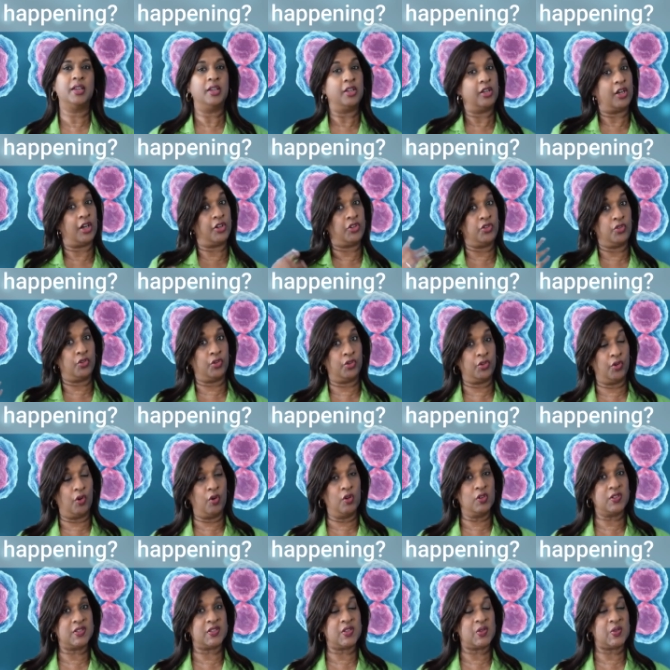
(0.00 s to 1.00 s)
And you could
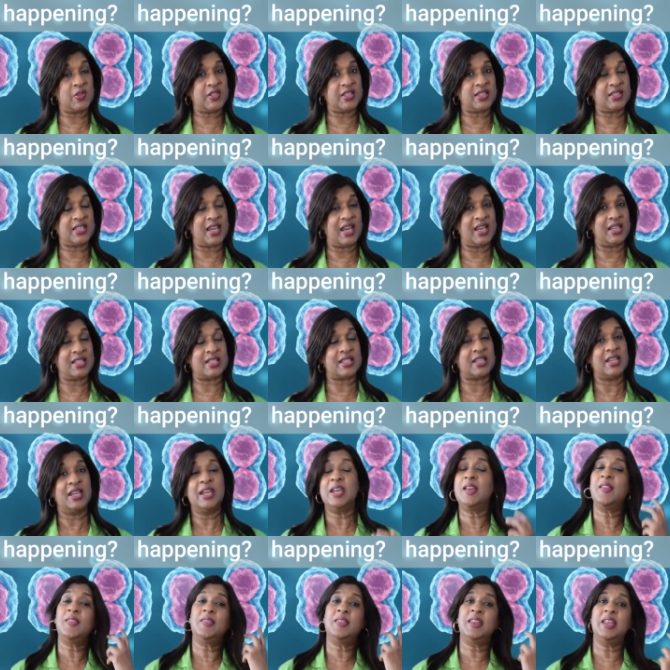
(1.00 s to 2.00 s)
also state
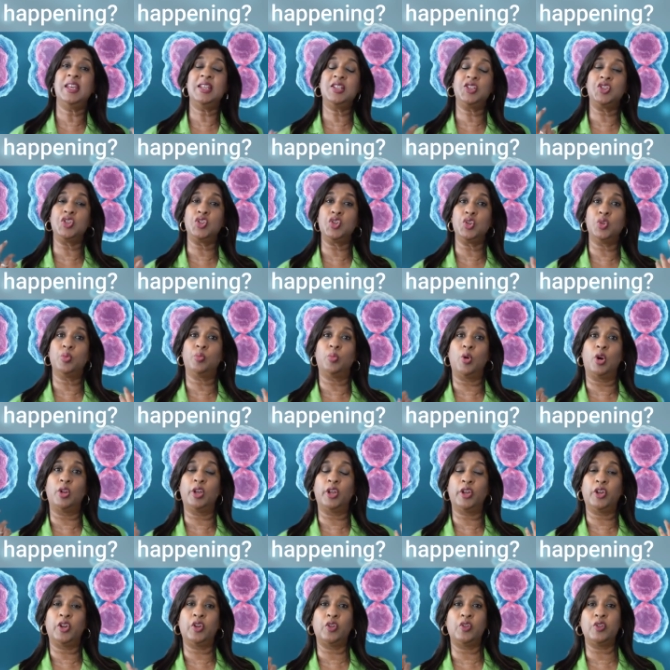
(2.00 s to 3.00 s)
these 2
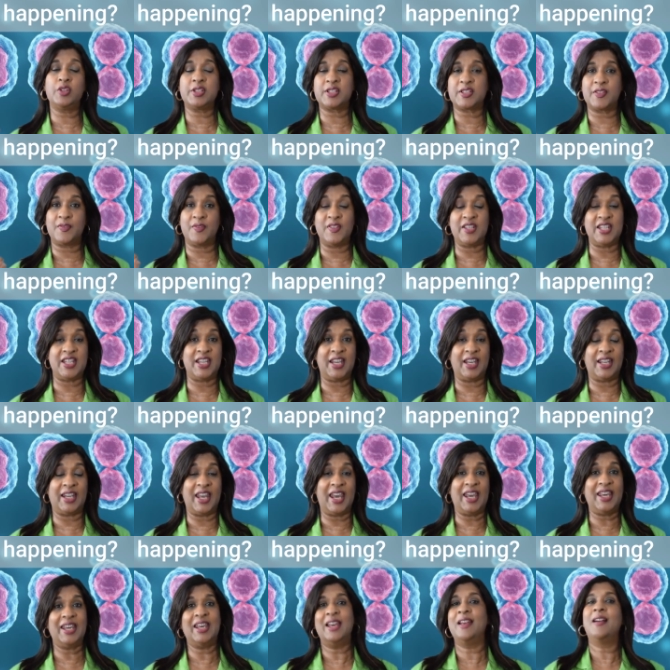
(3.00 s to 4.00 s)
molecules of
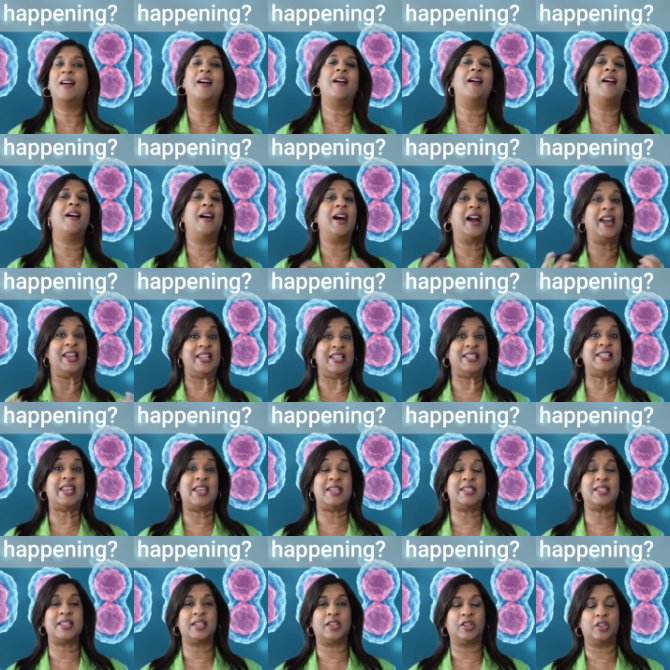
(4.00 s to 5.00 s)
DNA are
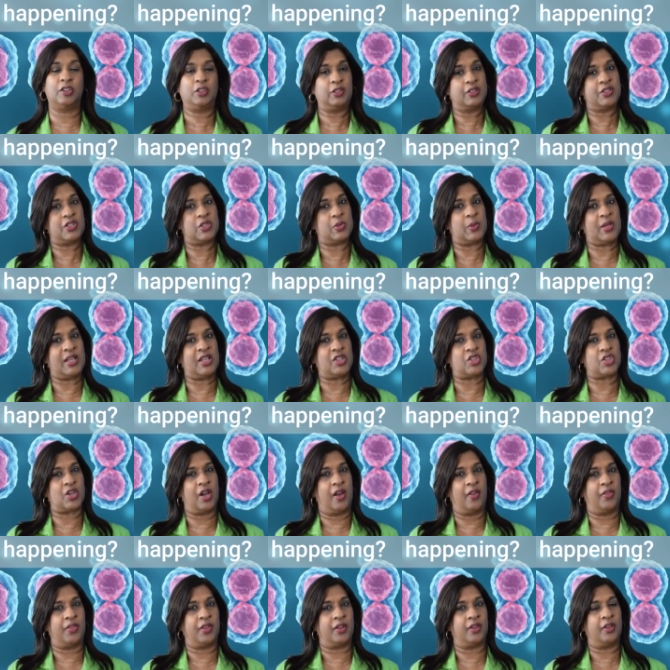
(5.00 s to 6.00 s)
identical to each
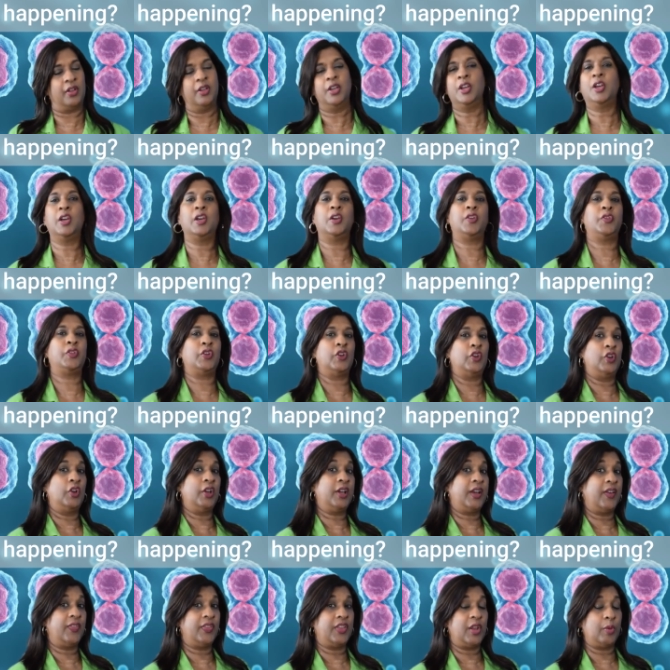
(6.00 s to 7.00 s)
other. If you
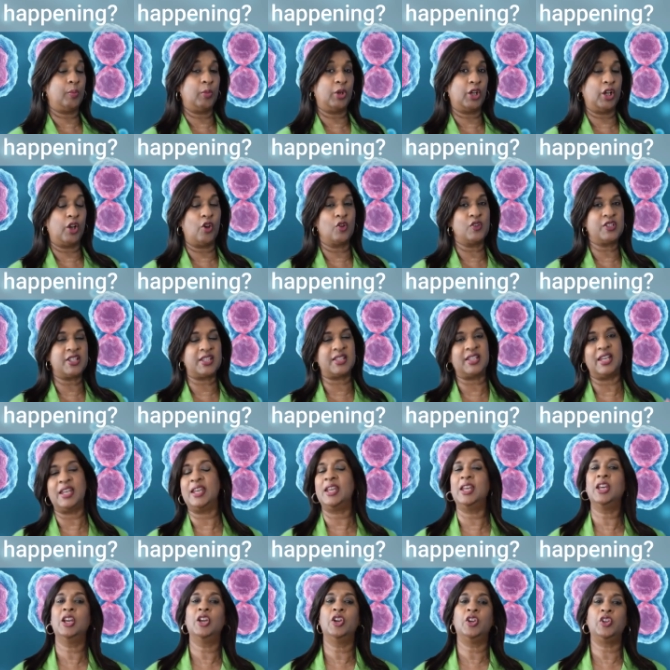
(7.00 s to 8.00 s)
look at them
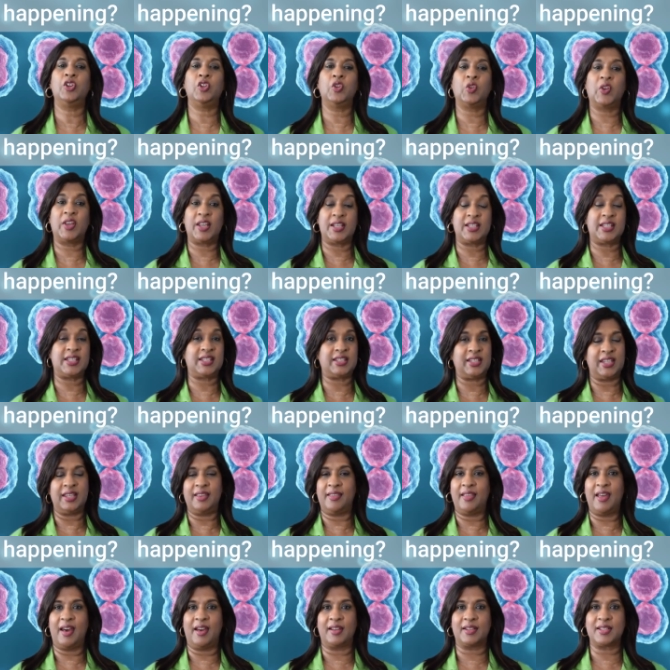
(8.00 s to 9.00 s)
closely, you can see
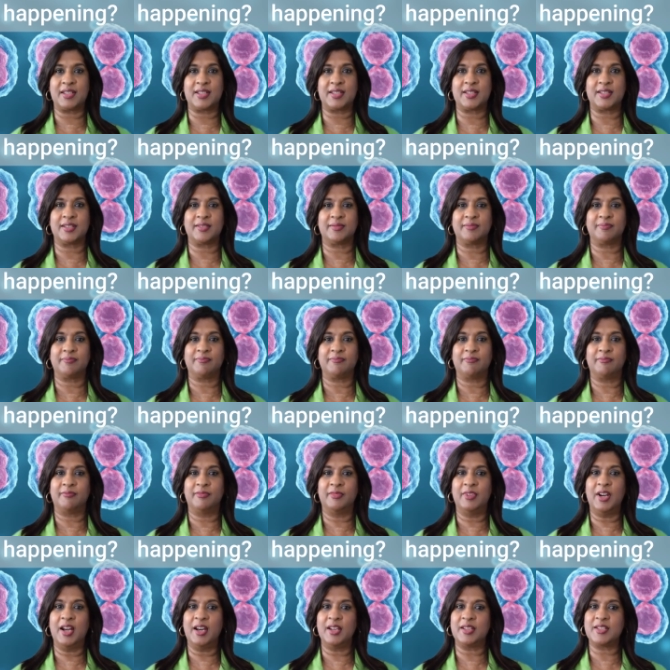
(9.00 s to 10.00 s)
that.
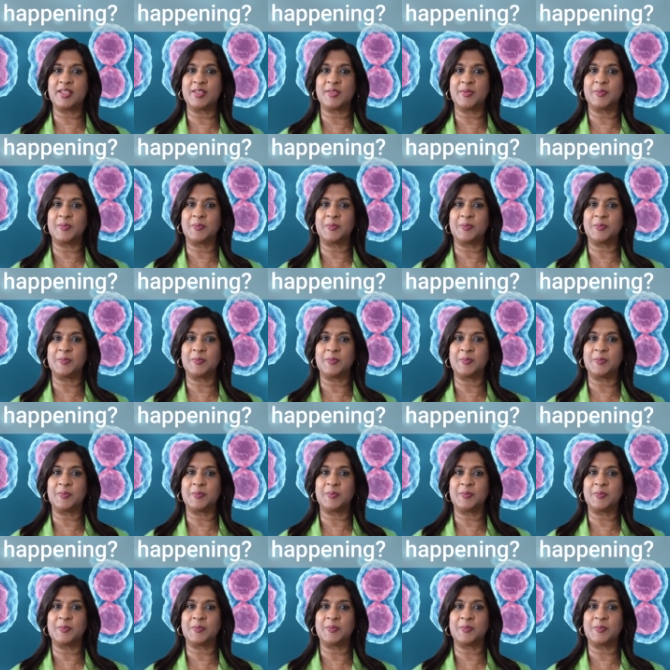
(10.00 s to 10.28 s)
Right.